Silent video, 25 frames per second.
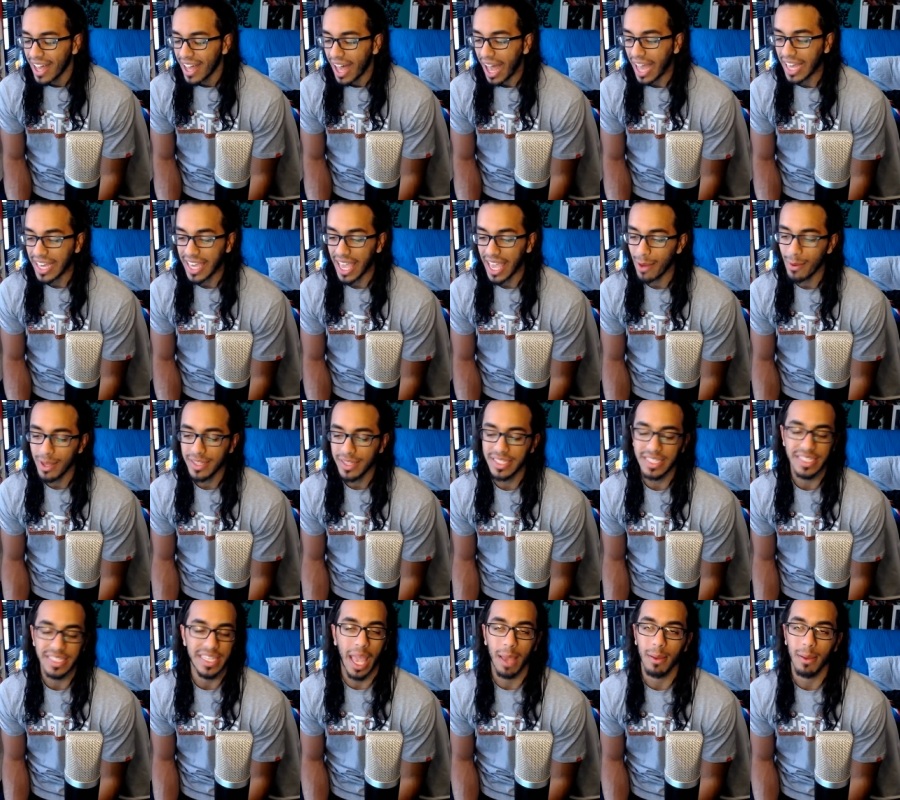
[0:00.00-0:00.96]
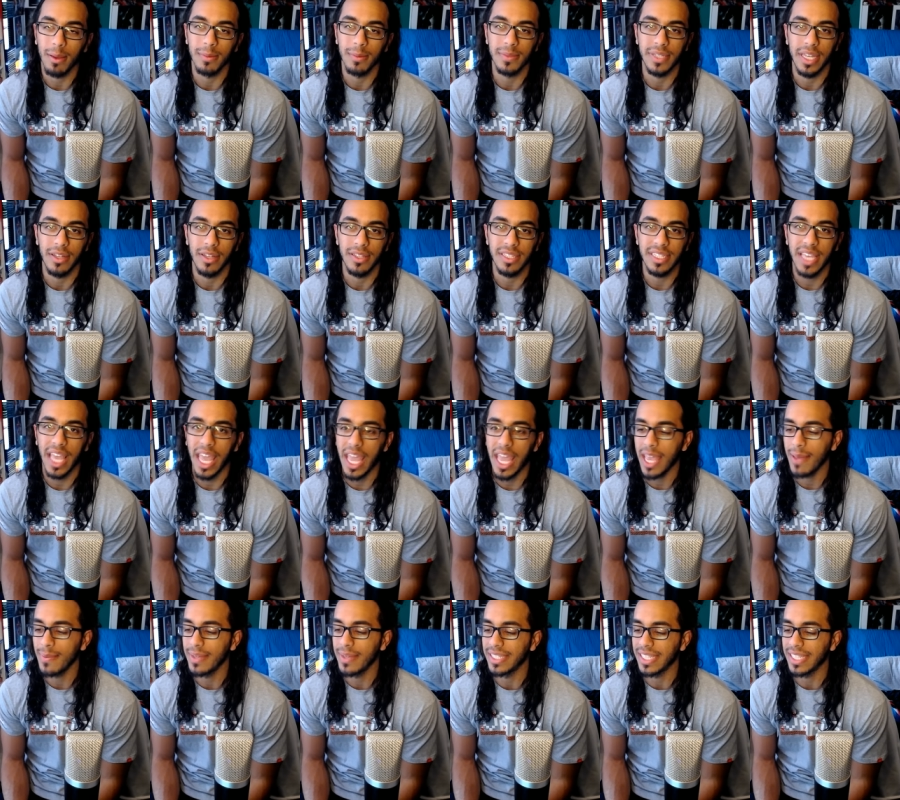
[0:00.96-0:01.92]
I can't wait till this game comes out. This
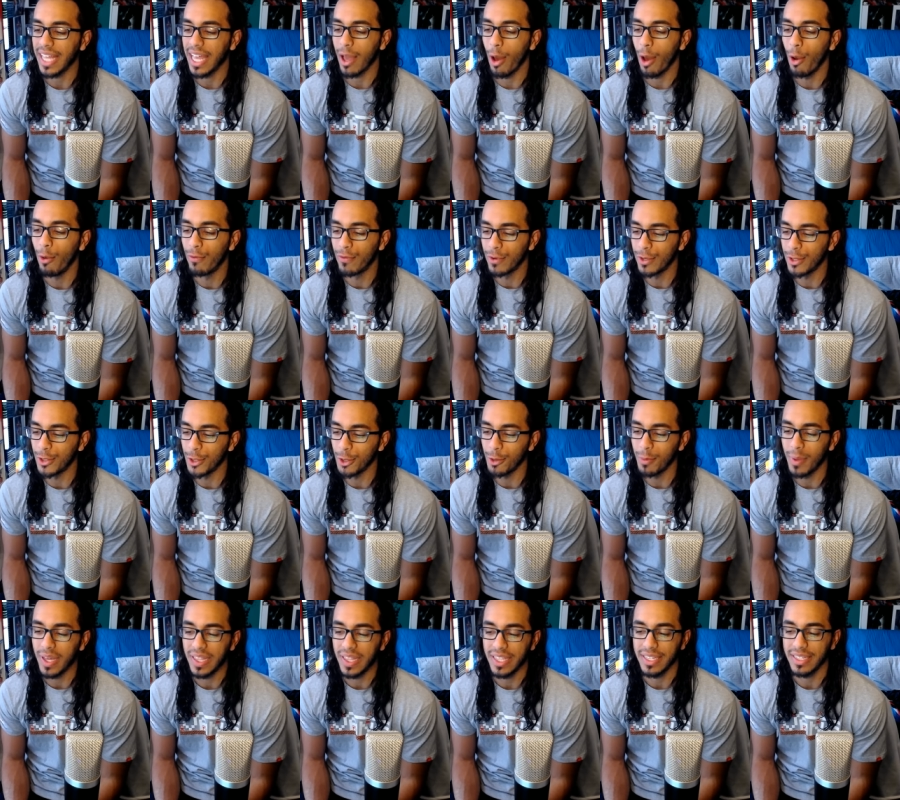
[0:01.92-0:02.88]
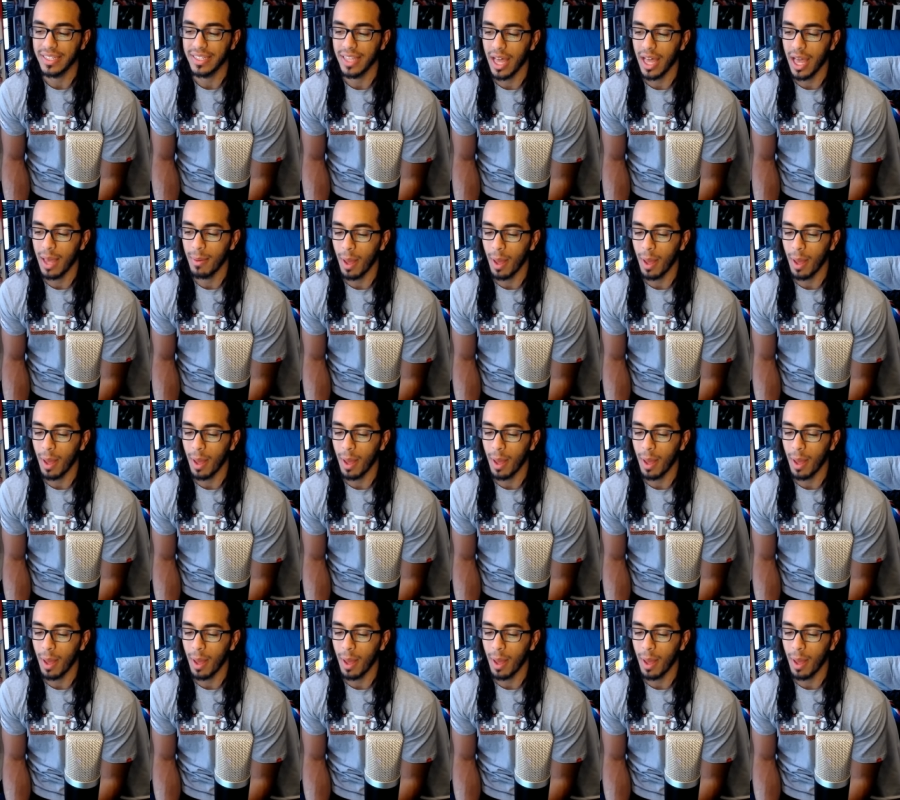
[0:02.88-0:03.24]
game is like overdue by this time.